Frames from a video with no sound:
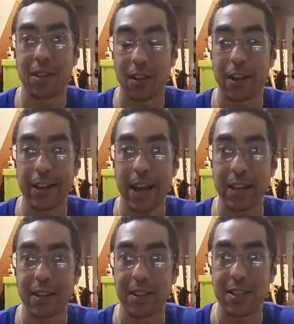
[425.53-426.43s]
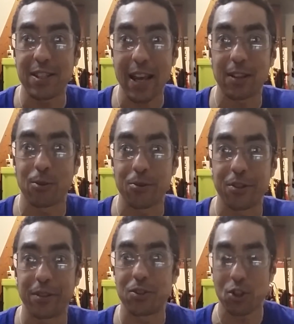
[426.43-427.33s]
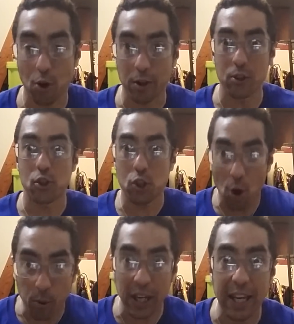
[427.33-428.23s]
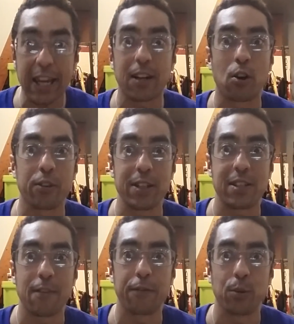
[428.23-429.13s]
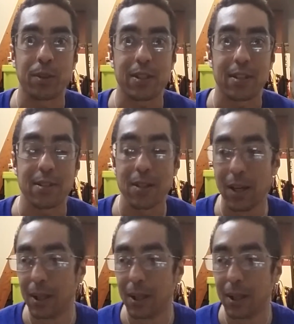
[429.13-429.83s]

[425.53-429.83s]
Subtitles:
and these settlers started soaking in all these influences.